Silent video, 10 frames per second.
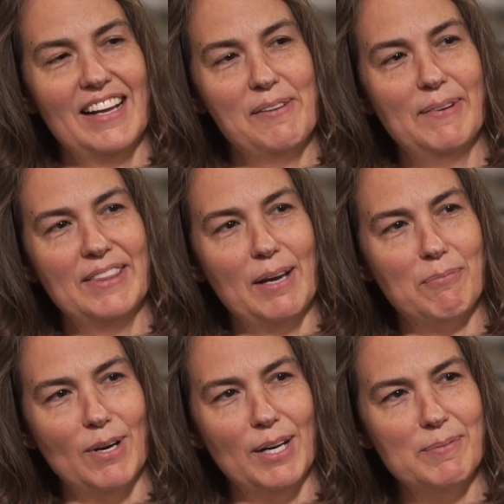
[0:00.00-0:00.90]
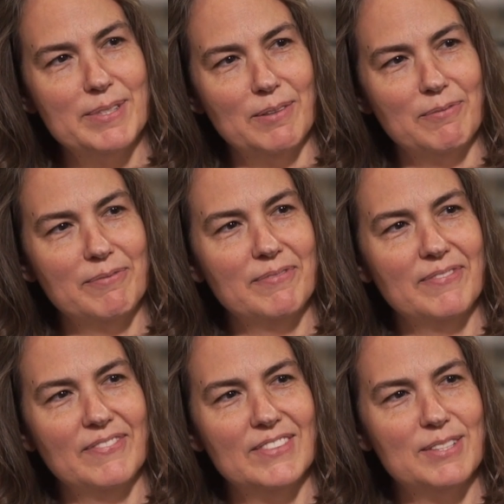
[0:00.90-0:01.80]
I bet that brought up some
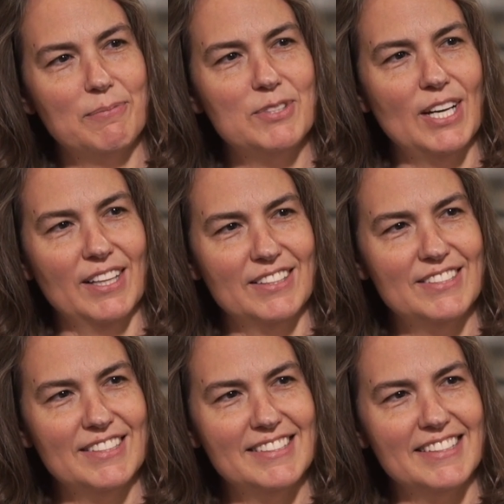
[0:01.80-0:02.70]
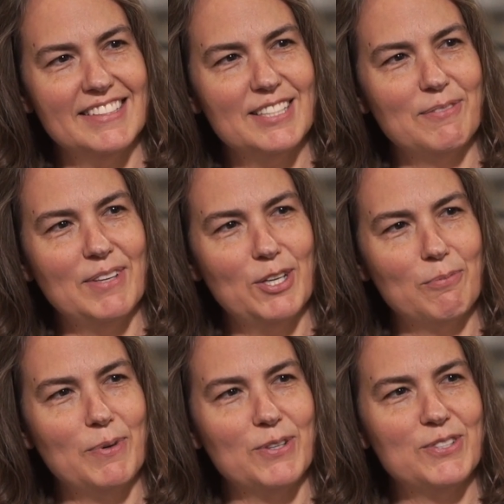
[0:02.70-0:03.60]
challenges and some
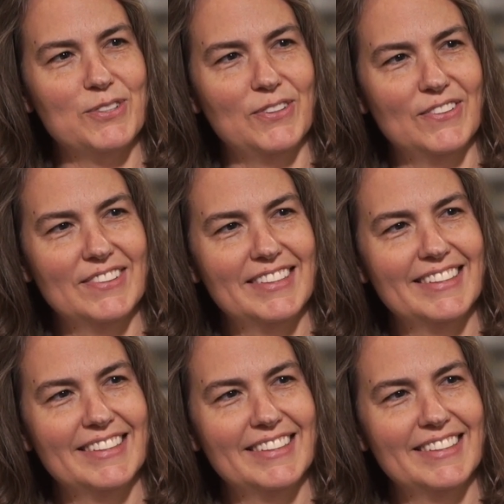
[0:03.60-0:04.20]
interpersonal